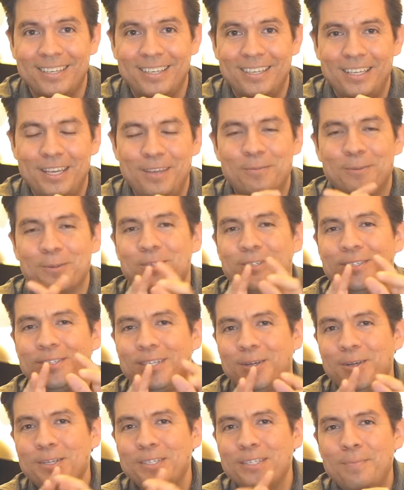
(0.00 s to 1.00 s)
if you're
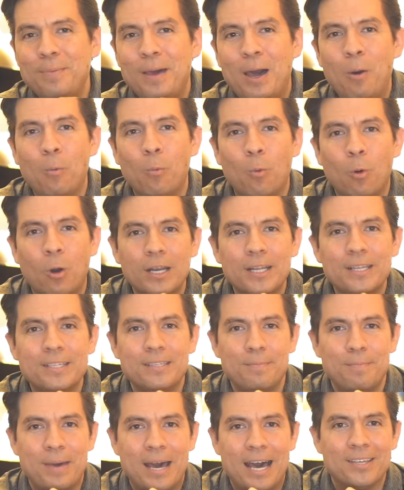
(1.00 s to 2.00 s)
serious about wanting
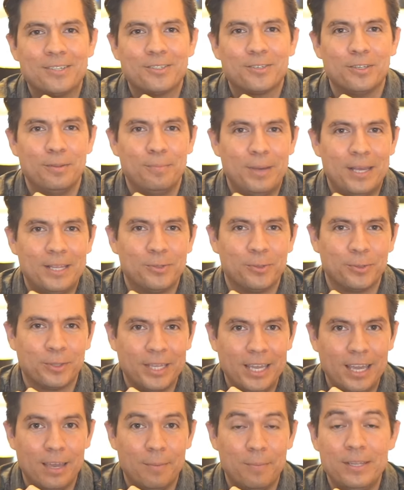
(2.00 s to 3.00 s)
to master the mental
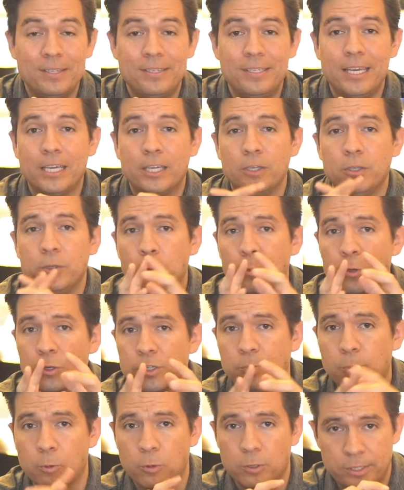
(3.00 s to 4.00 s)
game and take your
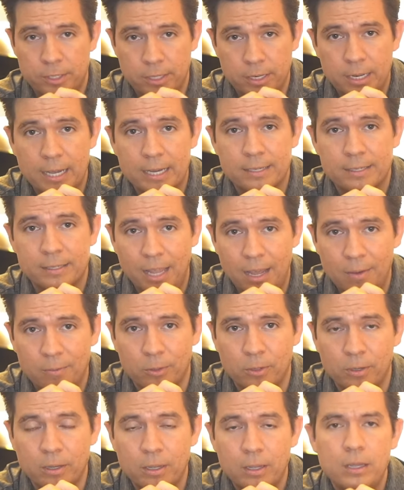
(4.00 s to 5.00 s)
sport to the next
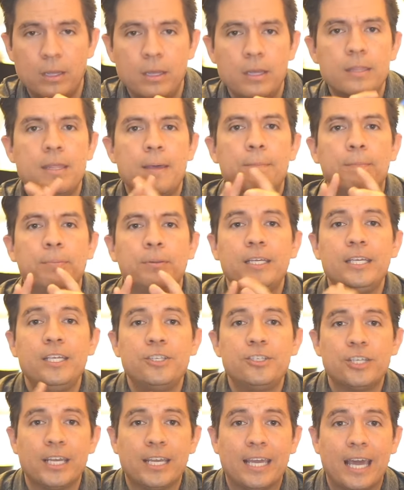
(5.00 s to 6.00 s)
level, then
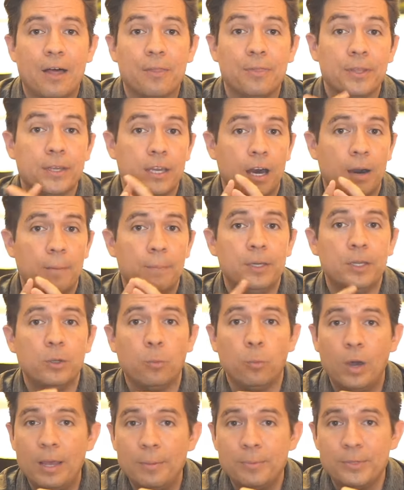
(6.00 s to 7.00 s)
please check out the company
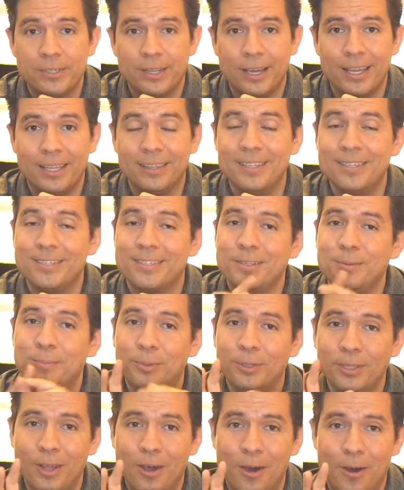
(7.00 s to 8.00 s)
website listed
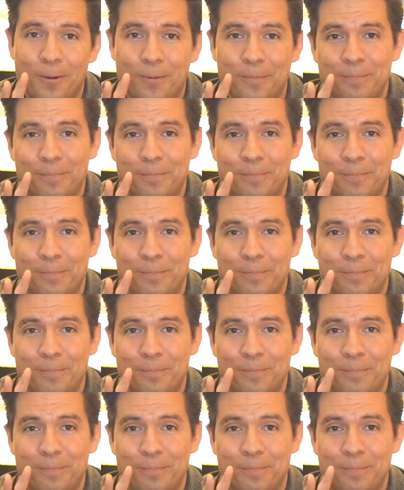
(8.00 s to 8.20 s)
below.